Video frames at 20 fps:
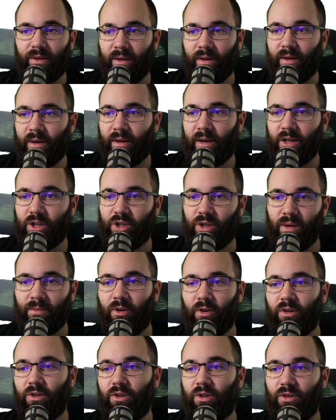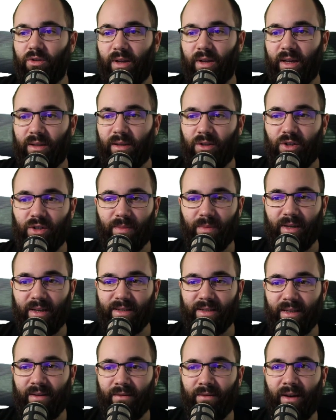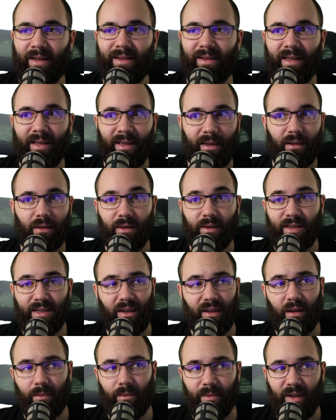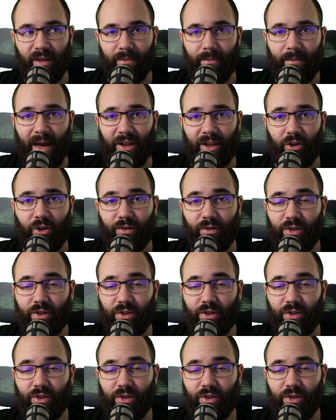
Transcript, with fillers: Actually, I'm going to do that just because I think it looks a little bit better.